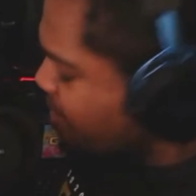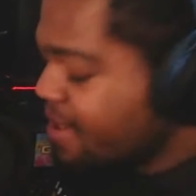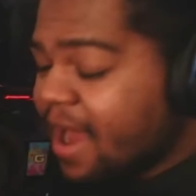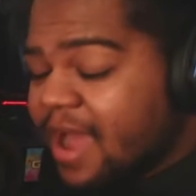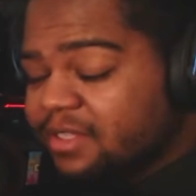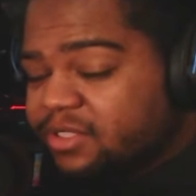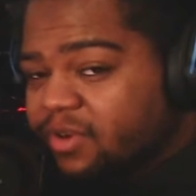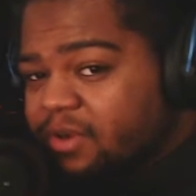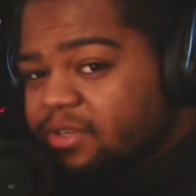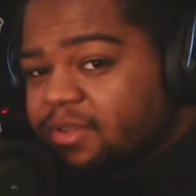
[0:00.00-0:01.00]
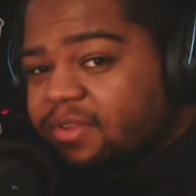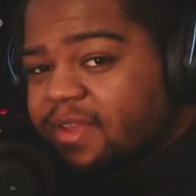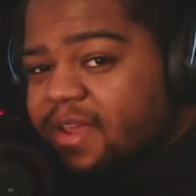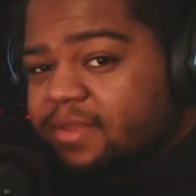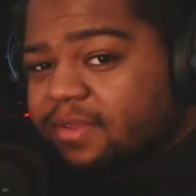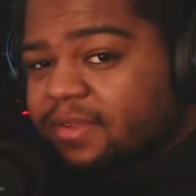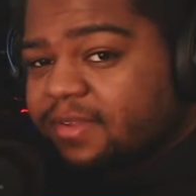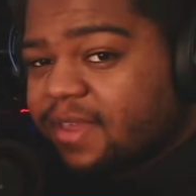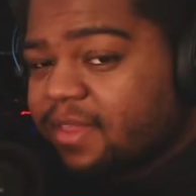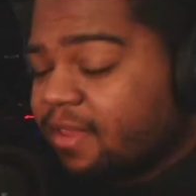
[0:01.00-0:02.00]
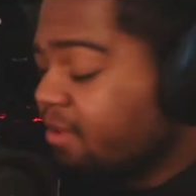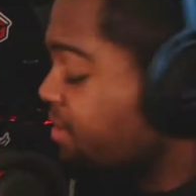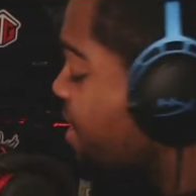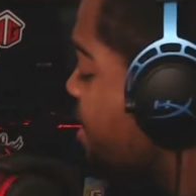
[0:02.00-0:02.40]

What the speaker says: not structurally sound, to say the least.